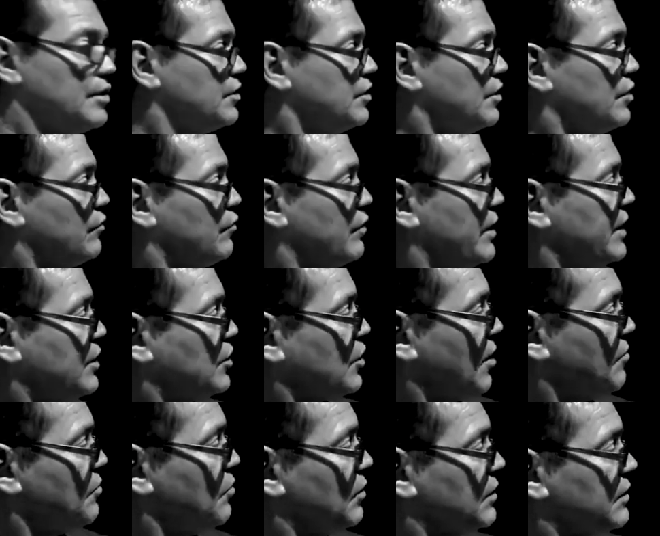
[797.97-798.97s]
you read
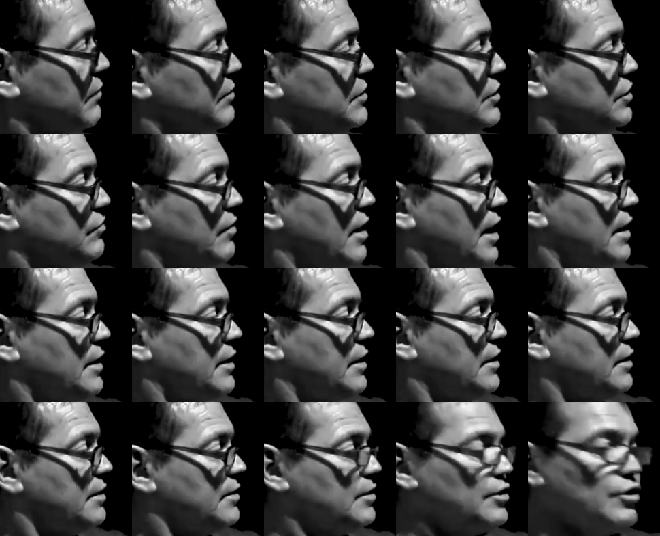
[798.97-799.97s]
Commonwealth of
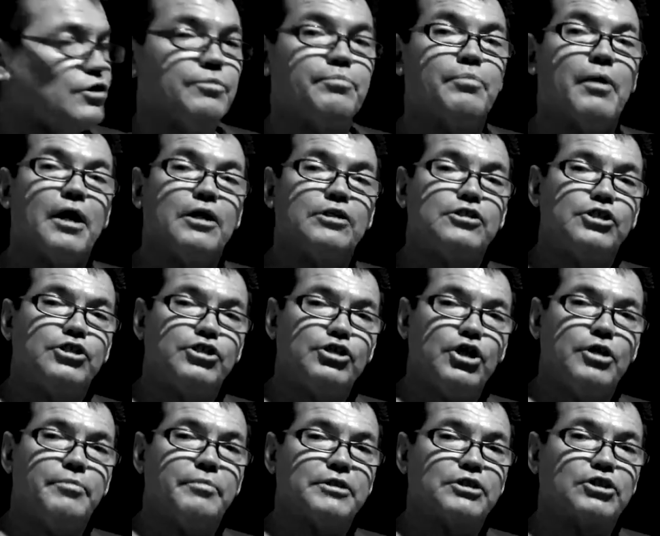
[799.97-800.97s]
Australia, you
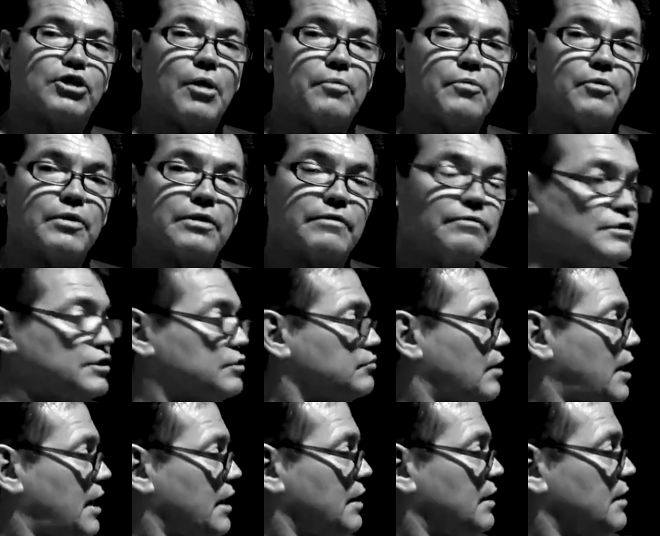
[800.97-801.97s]
assume it's Commonwealth of
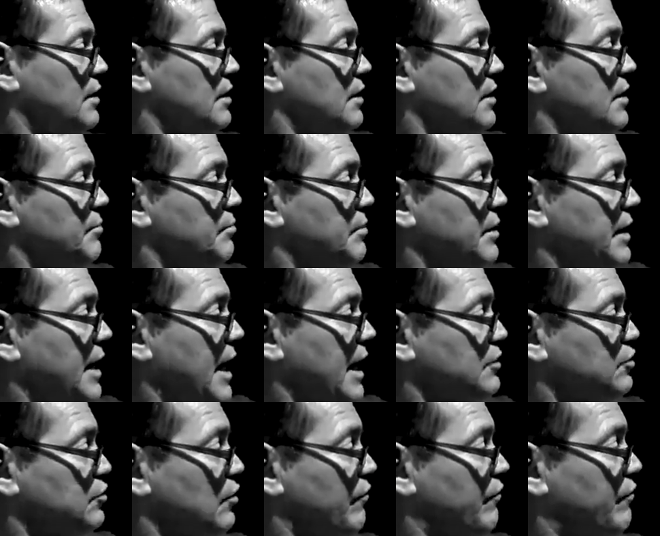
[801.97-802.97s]
Australia, but in
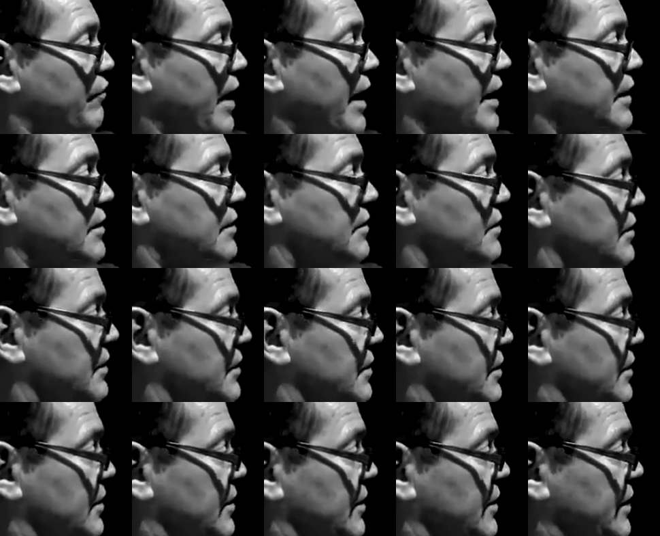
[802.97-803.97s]
actual fact,
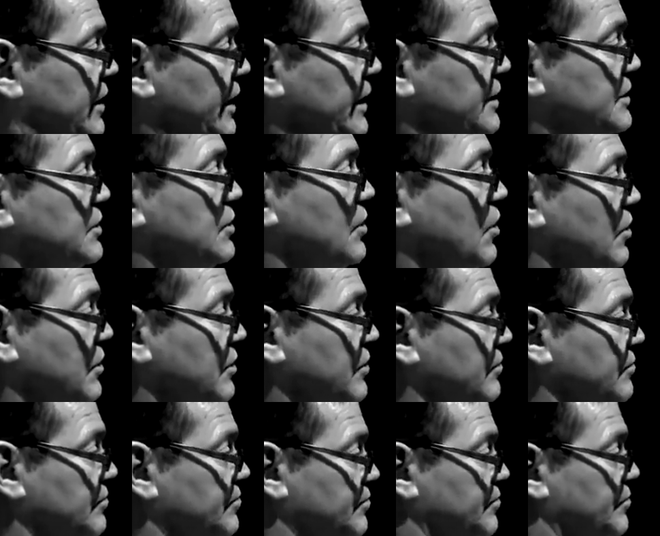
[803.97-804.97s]
it's not.
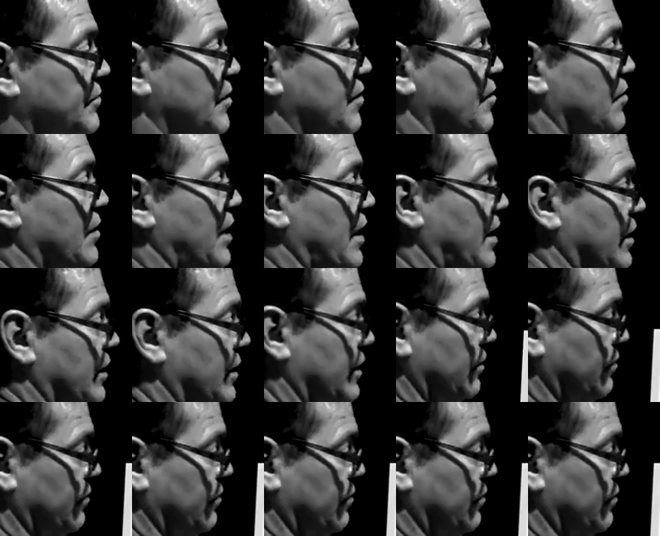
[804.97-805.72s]
That